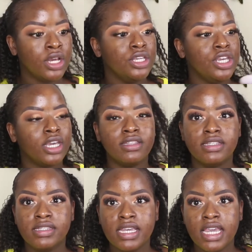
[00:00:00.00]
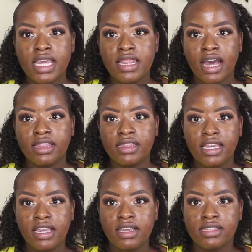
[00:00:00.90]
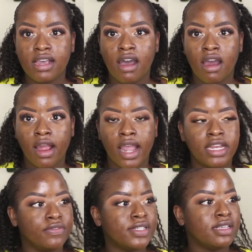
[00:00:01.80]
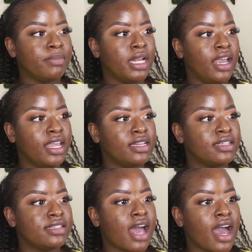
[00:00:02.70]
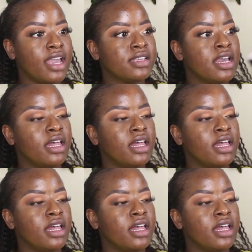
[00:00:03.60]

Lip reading: You can see that these are kind of similar in size.